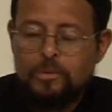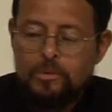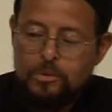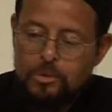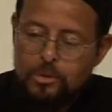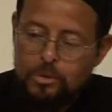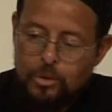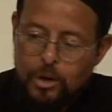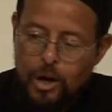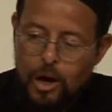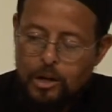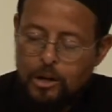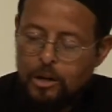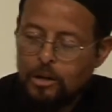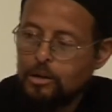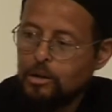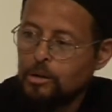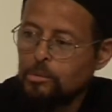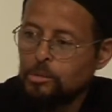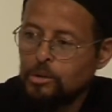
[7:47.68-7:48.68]

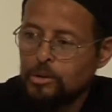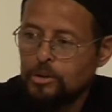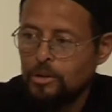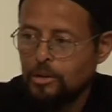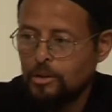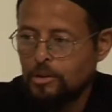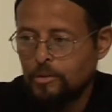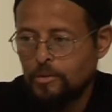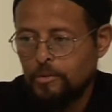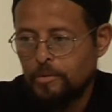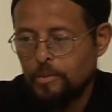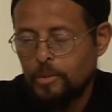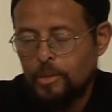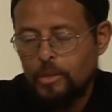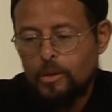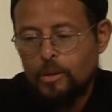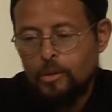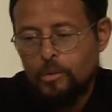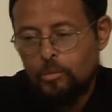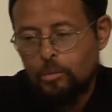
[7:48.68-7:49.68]
Suraqa, come here.
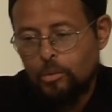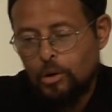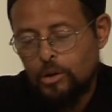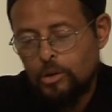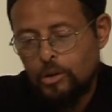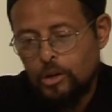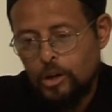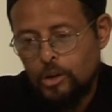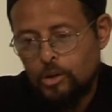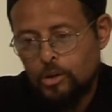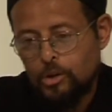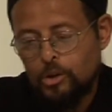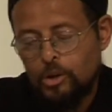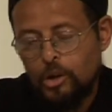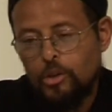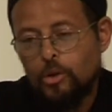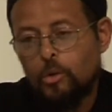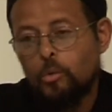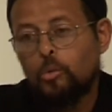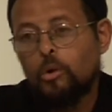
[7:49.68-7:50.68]
One day you're
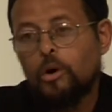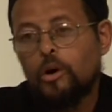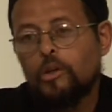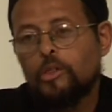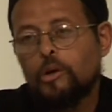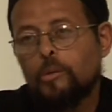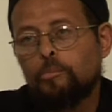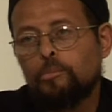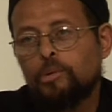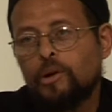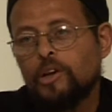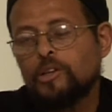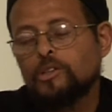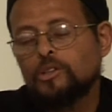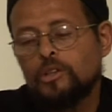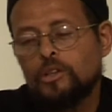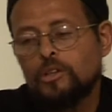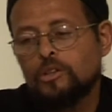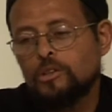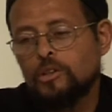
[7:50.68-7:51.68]
going to wear the
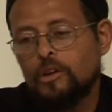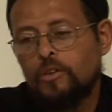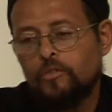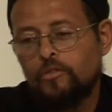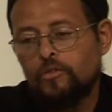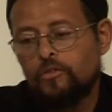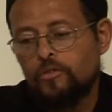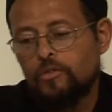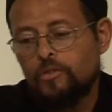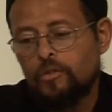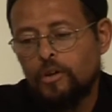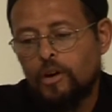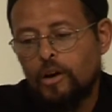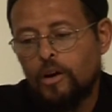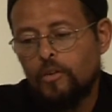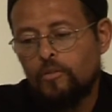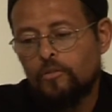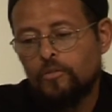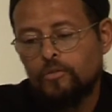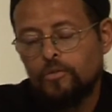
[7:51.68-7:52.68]
bracelets of
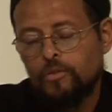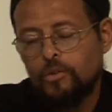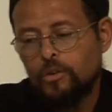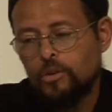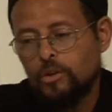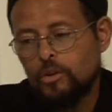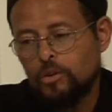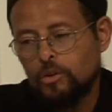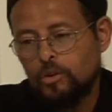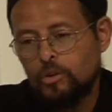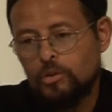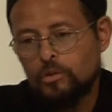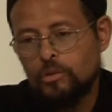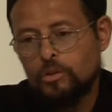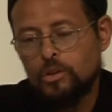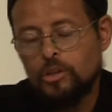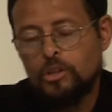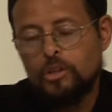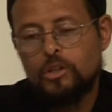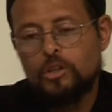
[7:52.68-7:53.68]

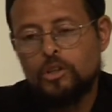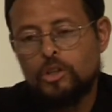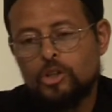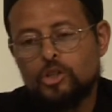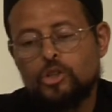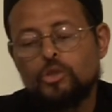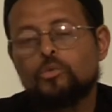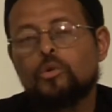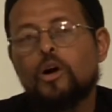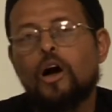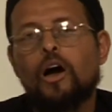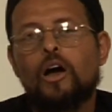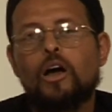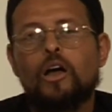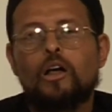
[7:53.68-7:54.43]
the Kisra.